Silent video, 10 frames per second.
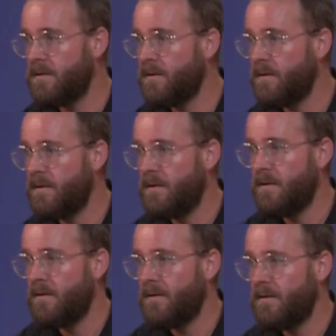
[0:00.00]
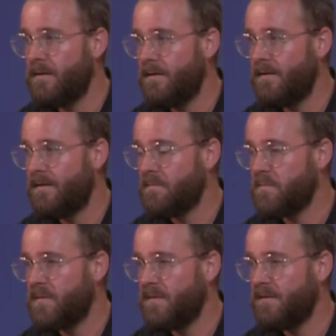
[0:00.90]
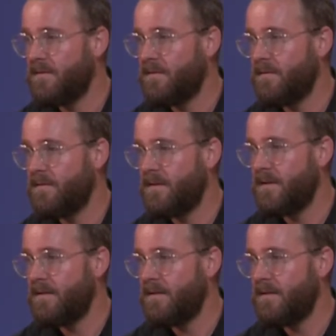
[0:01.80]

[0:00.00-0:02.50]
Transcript: Nothing is said.